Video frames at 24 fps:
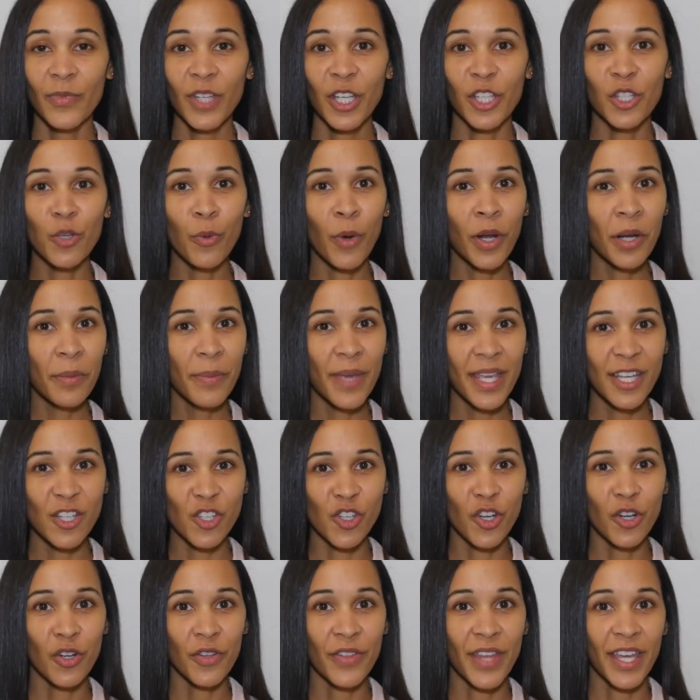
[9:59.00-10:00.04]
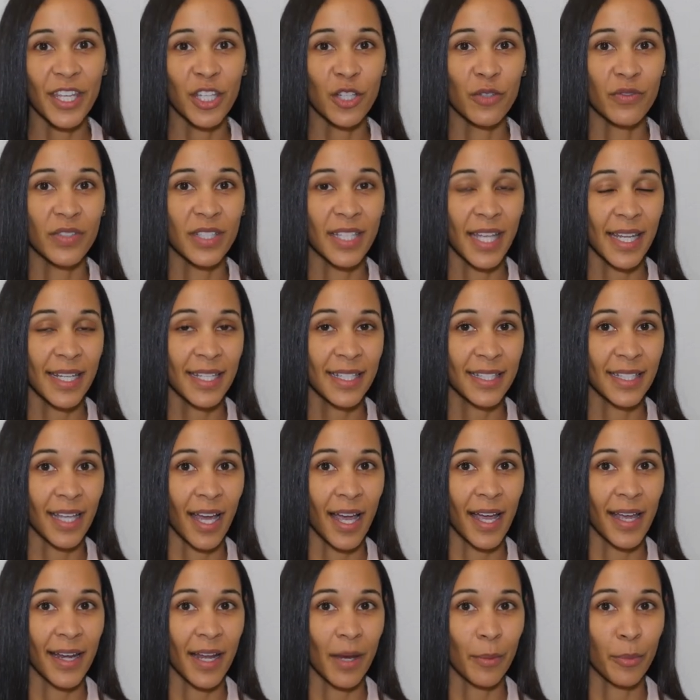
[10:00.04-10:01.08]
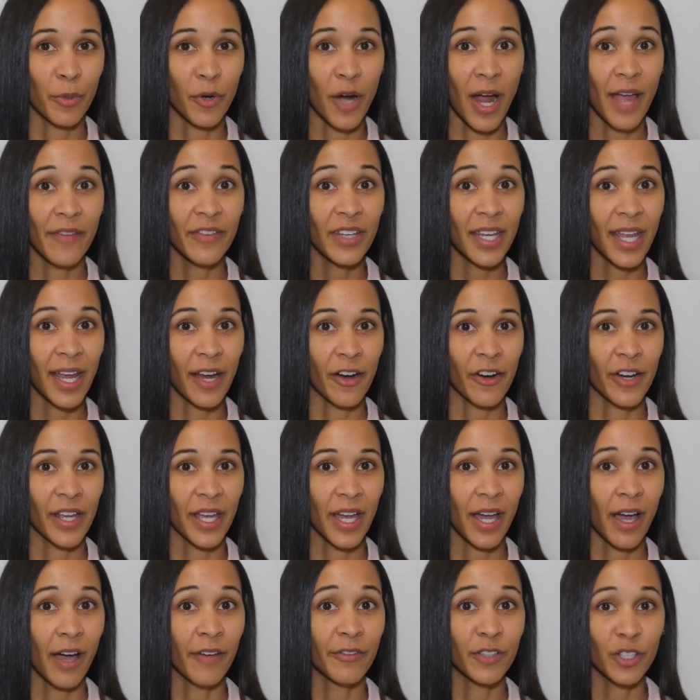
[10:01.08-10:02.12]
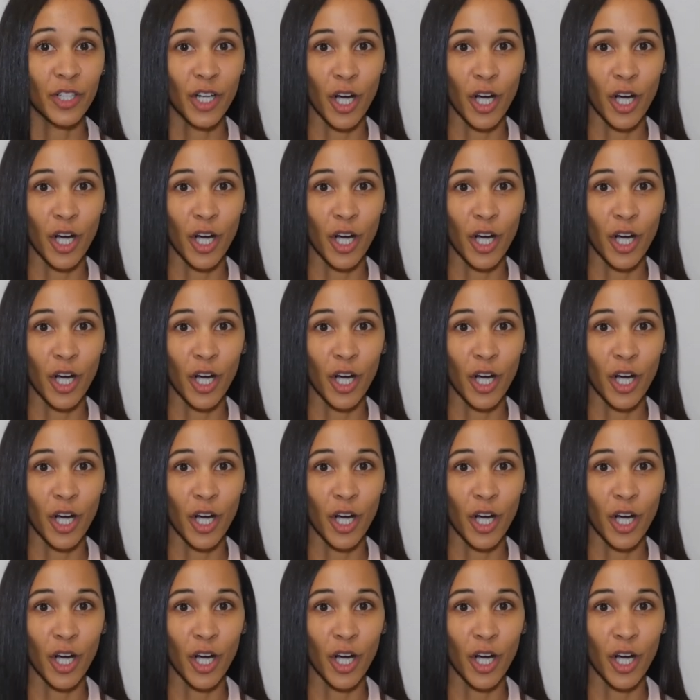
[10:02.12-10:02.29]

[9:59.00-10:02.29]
You want to make sure that you've set aside a private area of your